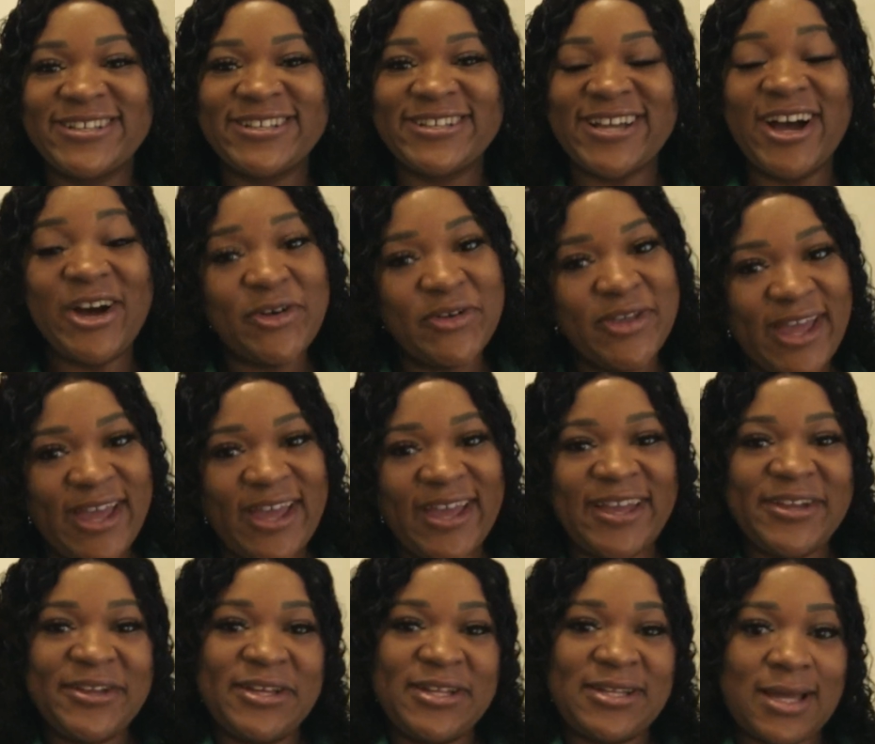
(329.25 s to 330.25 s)

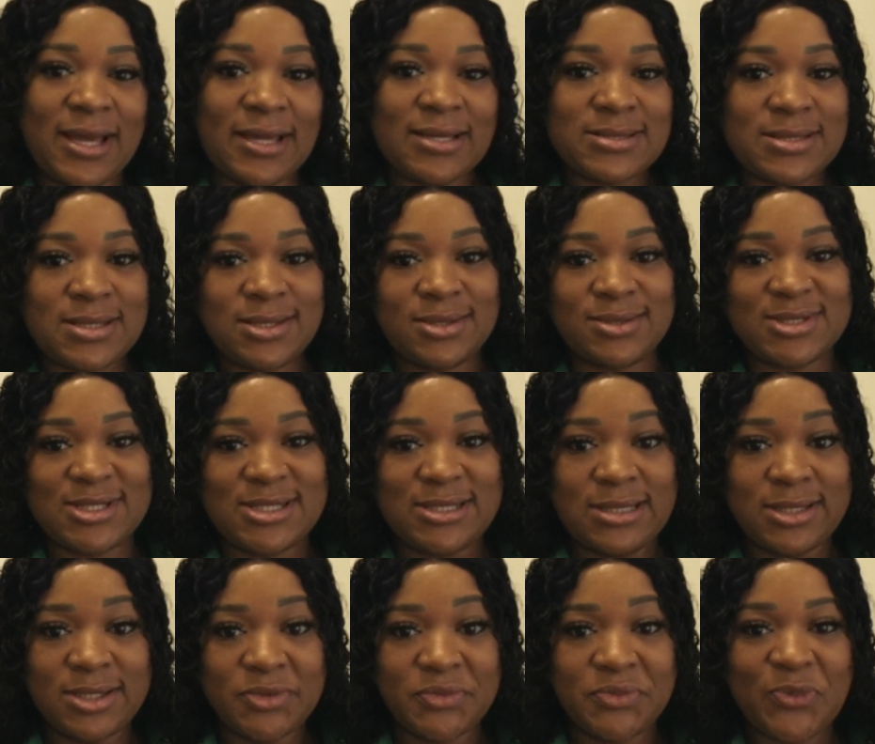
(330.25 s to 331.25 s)
Okay, a nice little
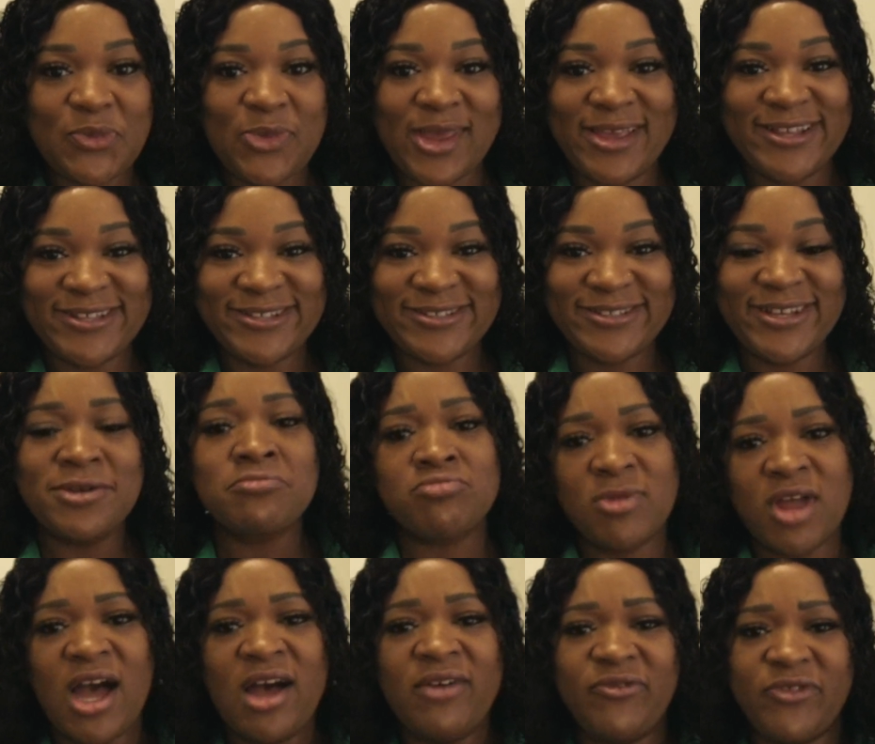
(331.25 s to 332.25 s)
tilt.
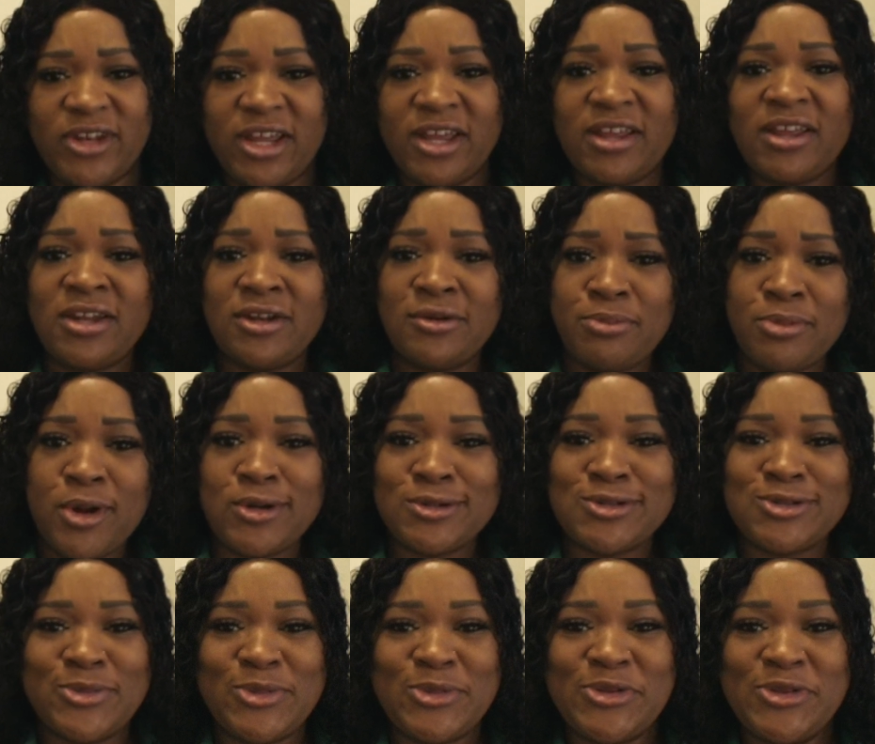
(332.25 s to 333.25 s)
Confident and
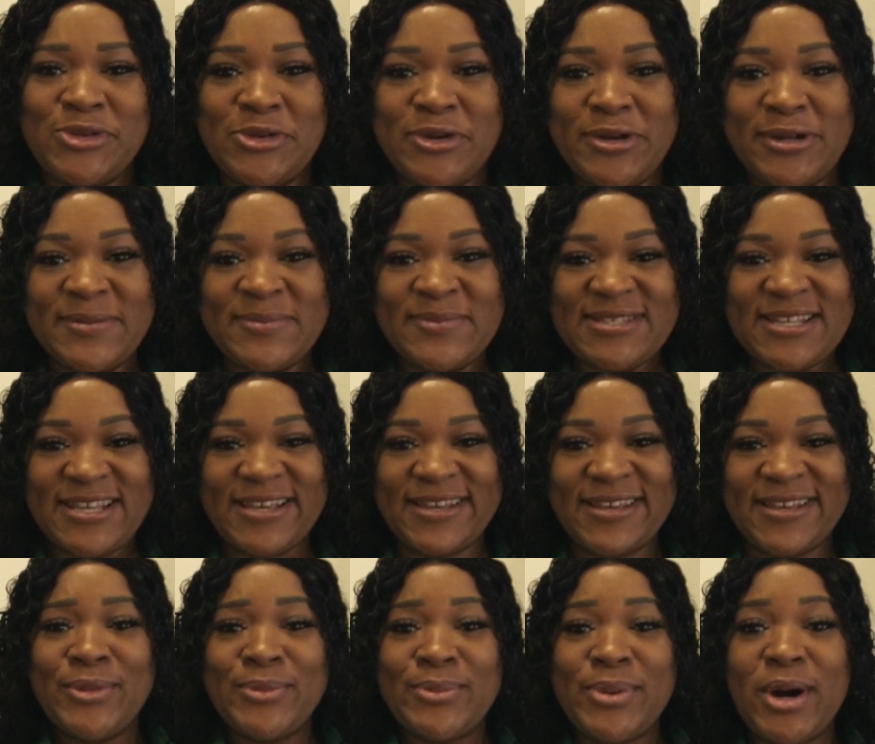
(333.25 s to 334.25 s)
approachable, you know what I'm
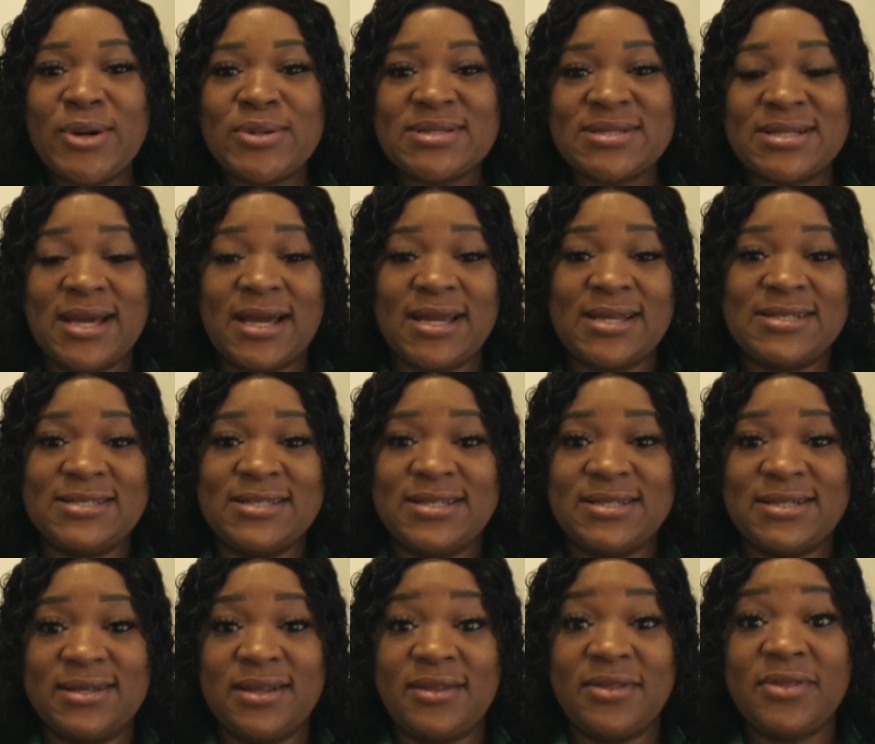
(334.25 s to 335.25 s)
saying? Posing
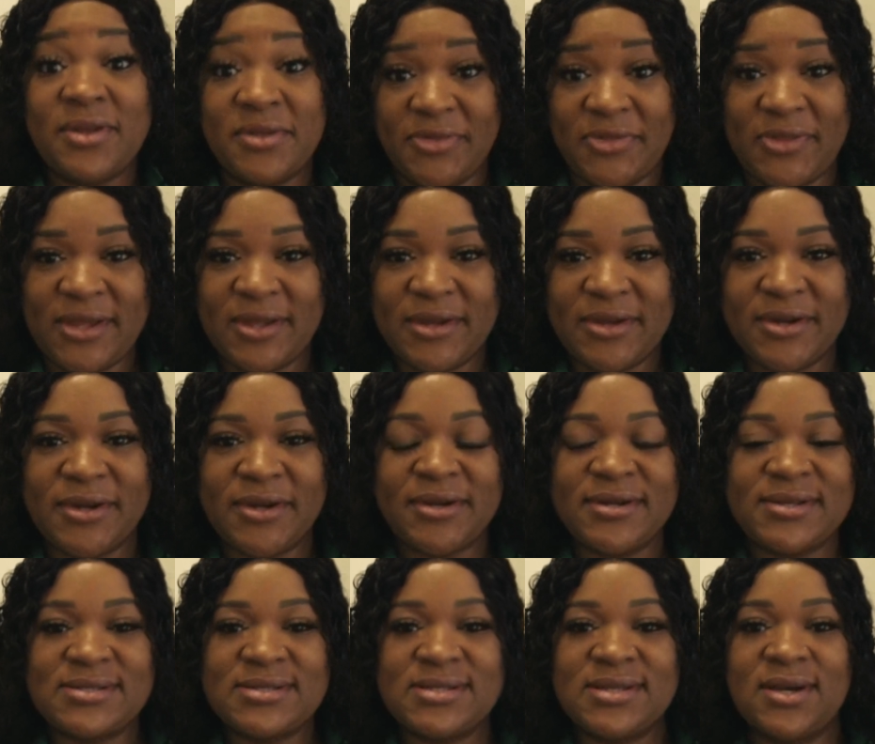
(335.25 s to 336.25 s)
idea, the thinker.
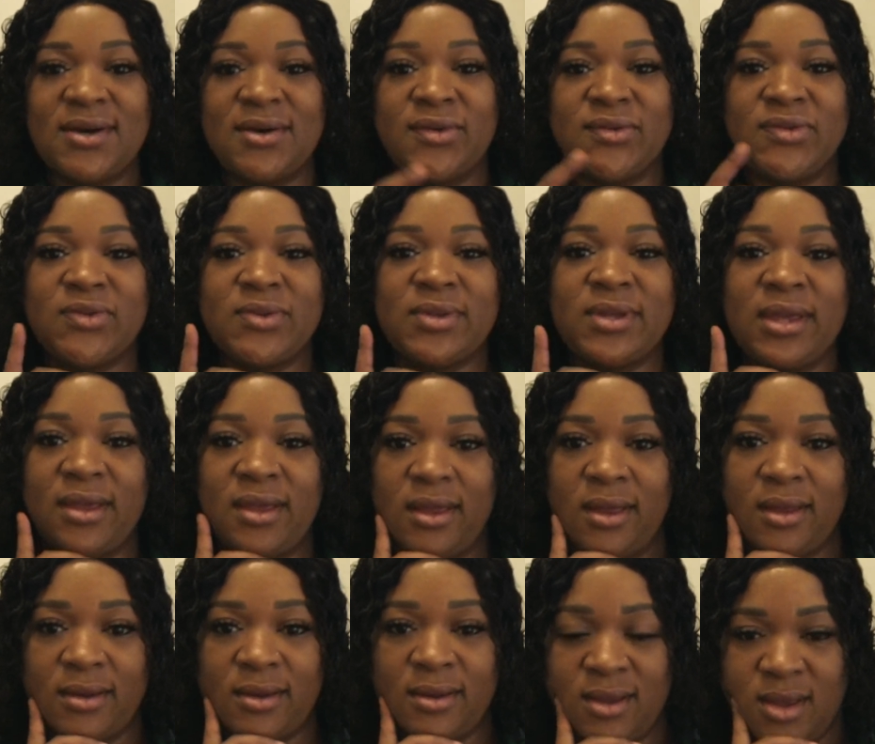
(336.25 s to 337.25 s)
So you
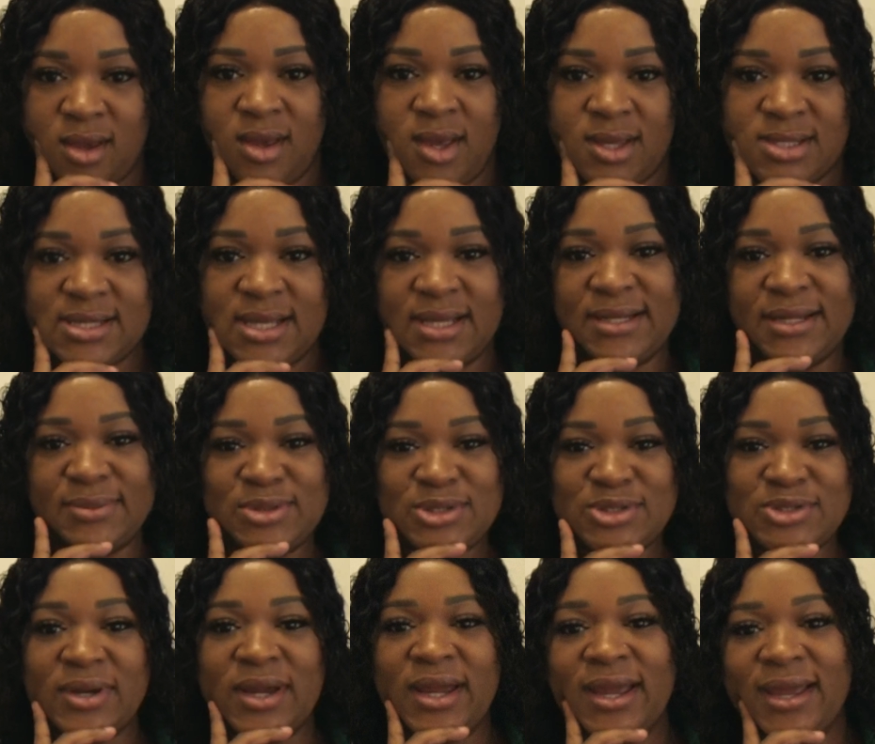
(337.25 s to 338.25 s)
can stand up
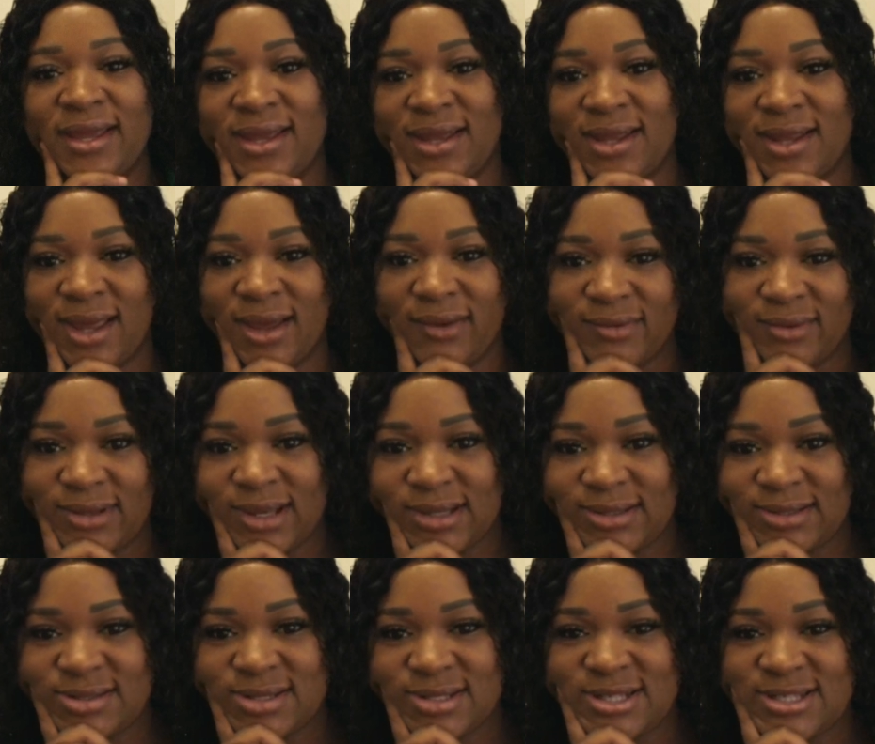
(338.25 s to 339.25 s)
straight and have a
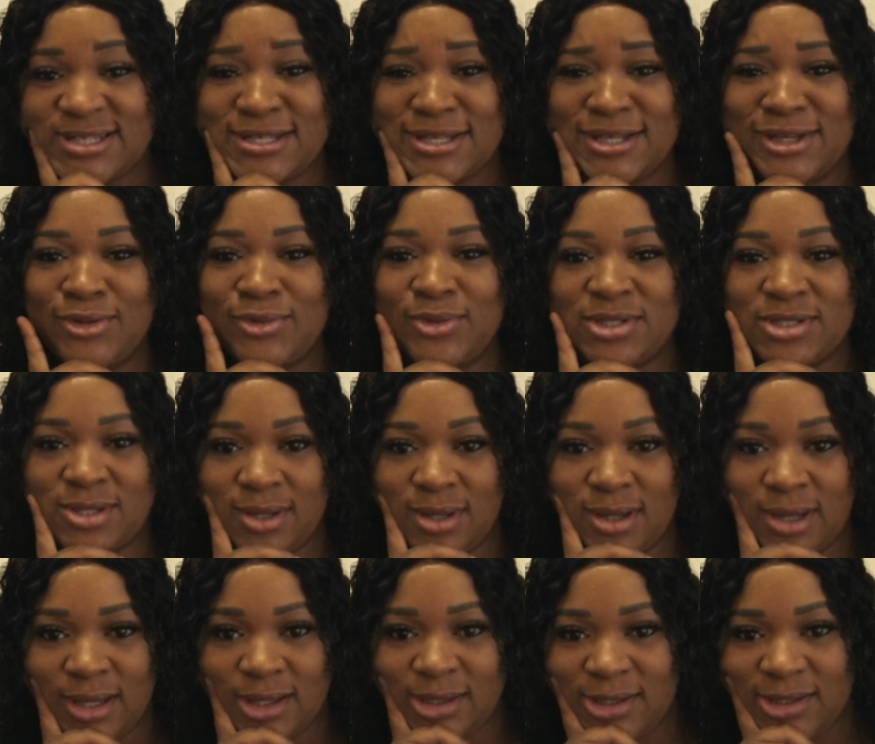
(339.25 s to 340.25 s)
nice little tilt with your
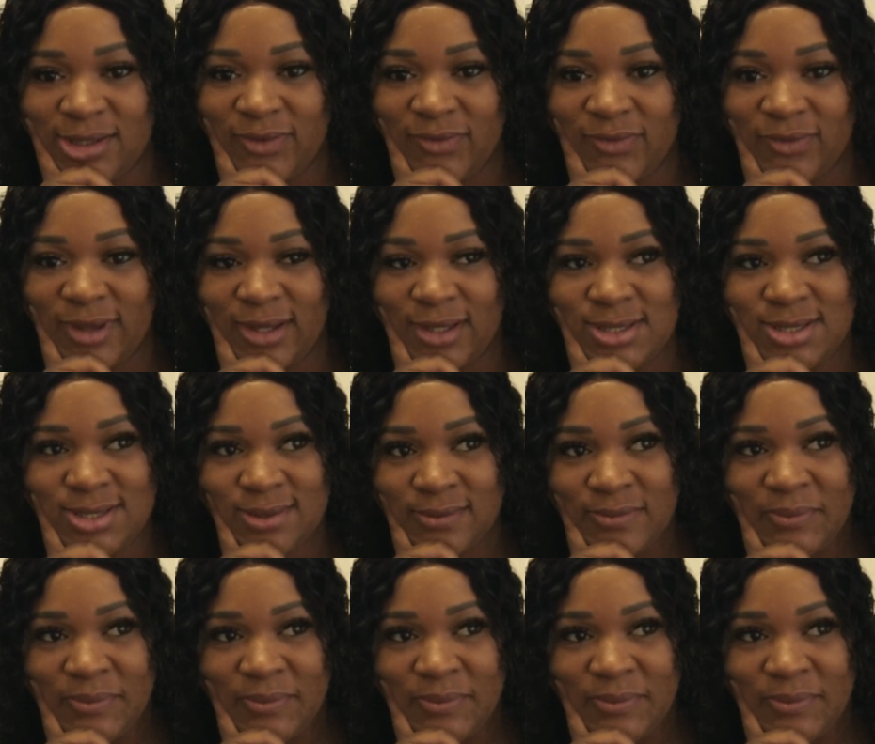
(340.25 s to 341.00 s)
hand on your face.